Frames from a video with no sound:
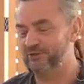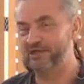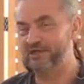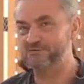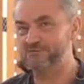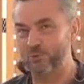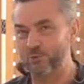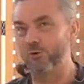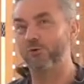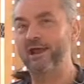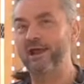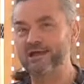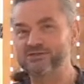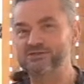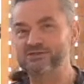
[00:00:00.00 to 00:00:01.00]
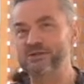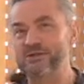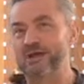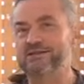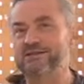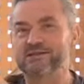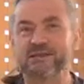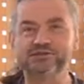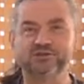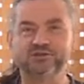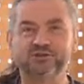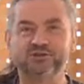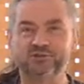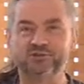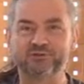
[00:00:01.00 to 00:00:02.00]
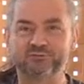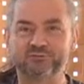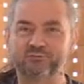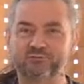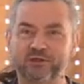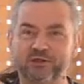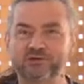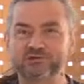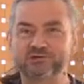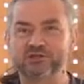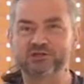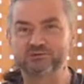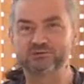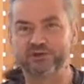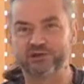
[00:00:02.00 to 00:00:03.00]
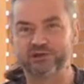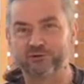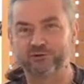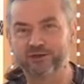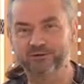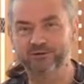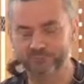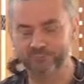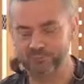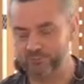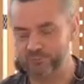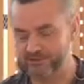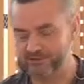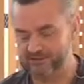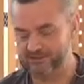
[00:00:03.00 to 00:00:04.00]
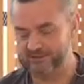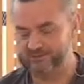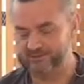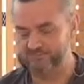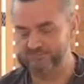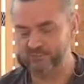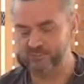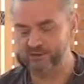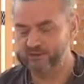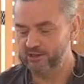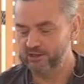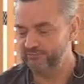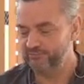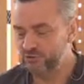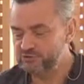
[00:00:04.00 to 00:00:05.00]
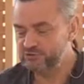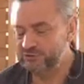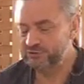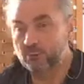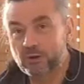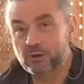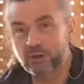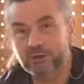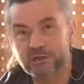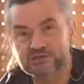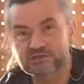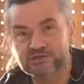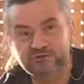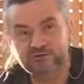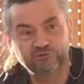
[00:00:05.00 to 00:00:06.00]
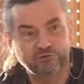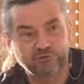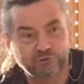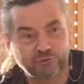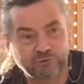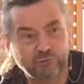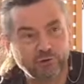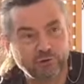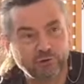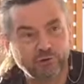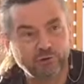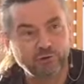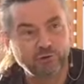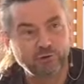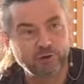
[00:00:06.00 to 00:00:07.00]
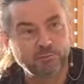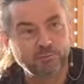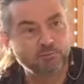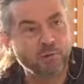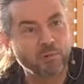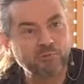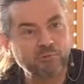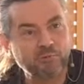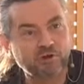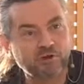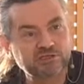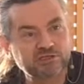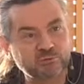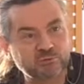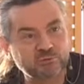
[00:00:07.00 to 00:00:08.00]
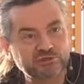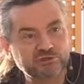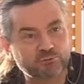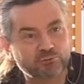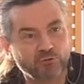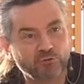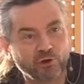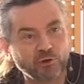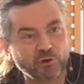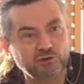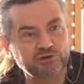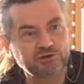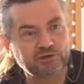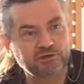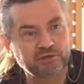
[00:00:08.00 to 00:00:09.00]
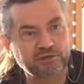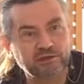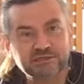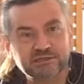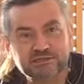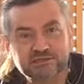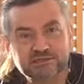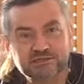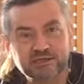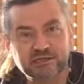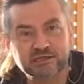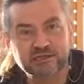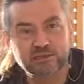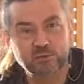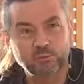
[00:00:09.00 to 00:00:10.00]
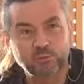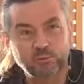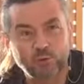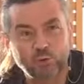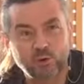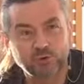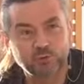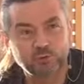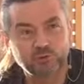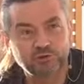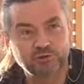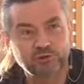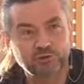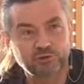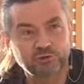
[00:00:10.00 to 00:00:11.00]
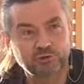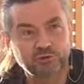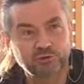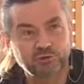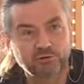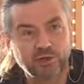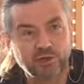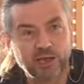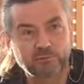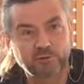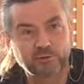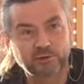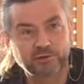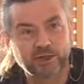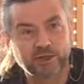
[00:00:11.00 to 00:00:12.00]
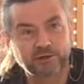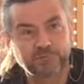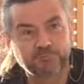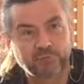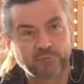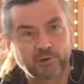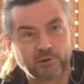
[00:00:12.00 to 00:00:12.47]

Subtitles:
That's more exercise and less to do with what I consider to be yoga. But if I was to apply myself to my principles and approach, then let's see what would happen with that.